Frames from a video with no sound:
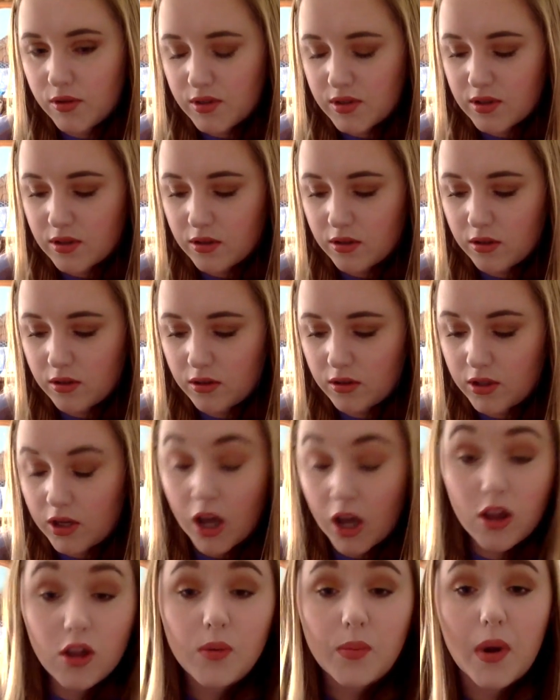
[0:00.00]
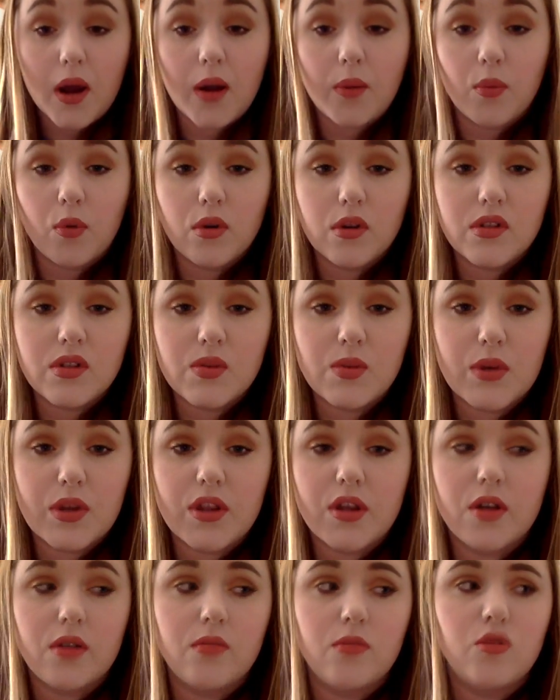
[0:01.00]
the ColourPop ones with
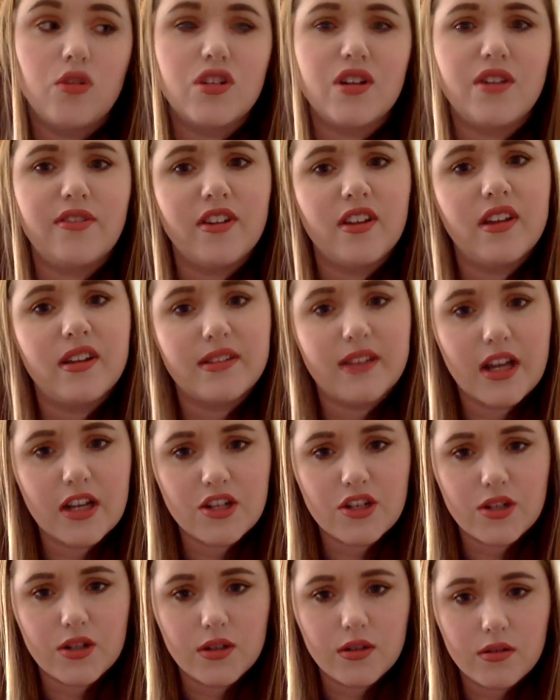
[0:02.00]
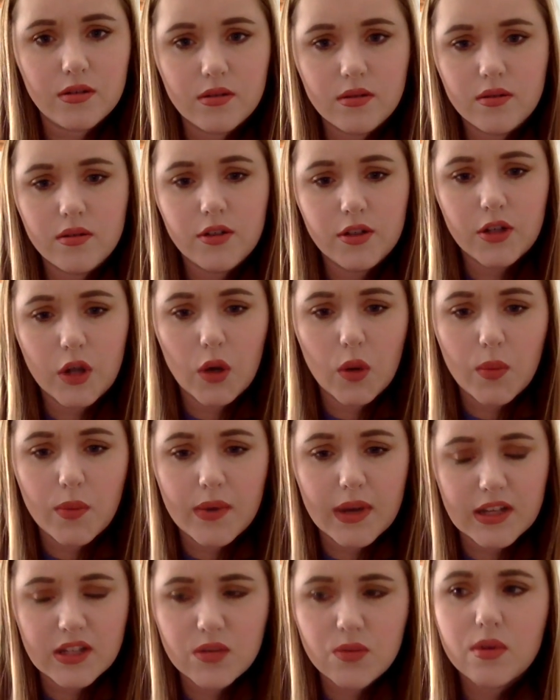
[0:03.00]
them, which I feel like that should go
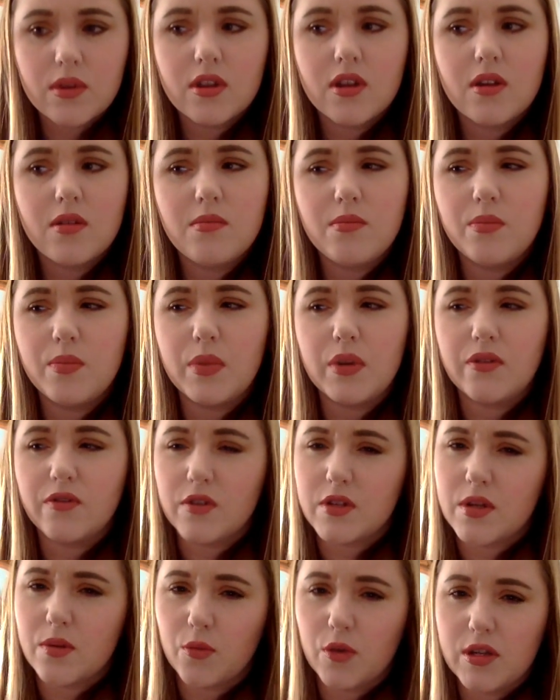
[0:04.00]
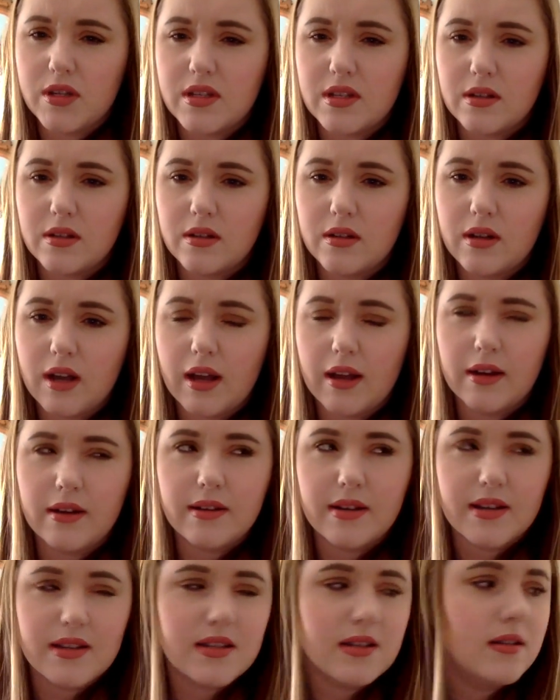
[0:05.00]
best with them, but for some reason it kind of
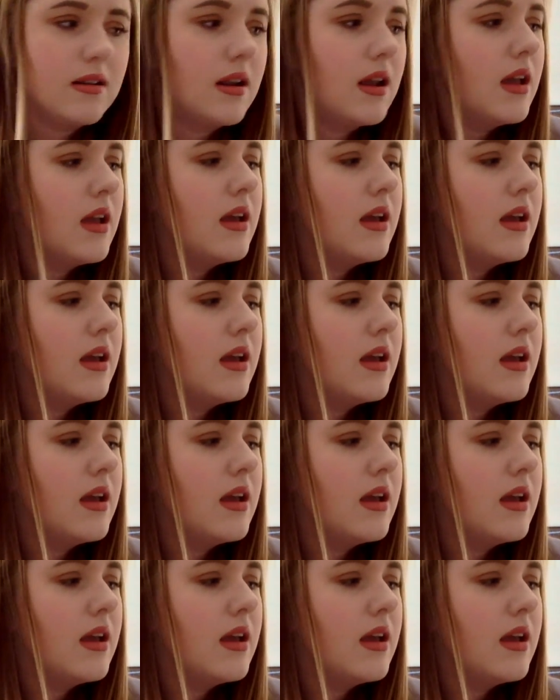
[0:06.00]
doesn't.